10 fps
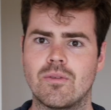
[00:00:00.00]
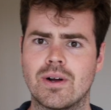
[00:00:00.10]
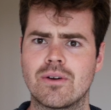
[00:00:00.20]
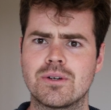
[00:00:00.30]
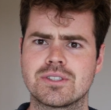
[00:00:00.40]

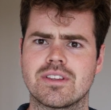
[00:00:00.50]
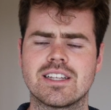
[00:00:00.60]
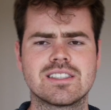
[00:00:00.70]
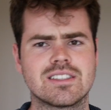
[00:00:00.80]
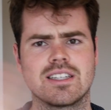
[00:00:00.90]
One also,
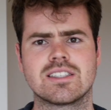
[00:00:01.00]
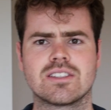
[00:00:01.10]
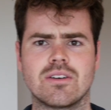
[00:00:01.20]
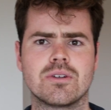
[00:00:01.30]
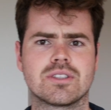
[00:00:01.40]
this is, this
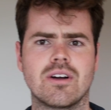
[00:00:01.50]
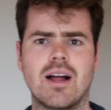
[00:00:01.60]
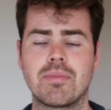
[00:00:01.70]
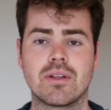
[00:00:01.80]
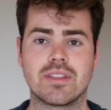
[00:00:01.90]
is also,
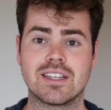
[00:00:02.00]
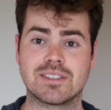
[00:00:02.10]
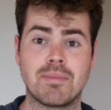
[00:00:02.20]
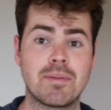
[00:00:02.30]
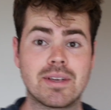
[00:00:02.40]
I'm not,
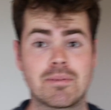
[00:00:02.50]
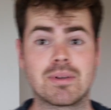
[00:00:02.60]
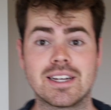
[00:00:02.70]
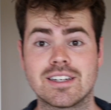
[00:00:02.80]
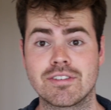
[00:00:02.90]
this may be
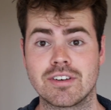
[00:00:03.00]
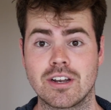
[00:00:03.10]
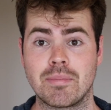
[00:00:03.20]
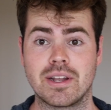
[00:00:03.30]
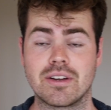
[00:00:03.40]
completely
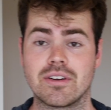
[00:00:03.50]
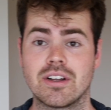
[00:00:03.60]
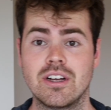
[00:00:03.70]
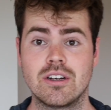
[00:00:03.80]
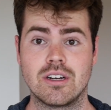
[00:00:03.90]
different depending on
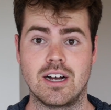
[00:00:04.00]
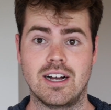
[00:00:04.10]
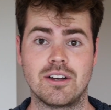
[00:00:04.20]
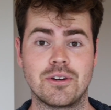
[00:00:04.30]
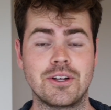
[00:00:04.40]

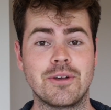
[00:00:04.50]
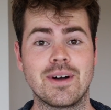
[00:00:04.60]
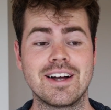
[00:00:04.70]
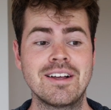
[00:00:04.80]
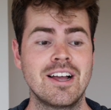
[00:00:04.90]
uh, who you
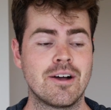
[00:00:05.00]
are,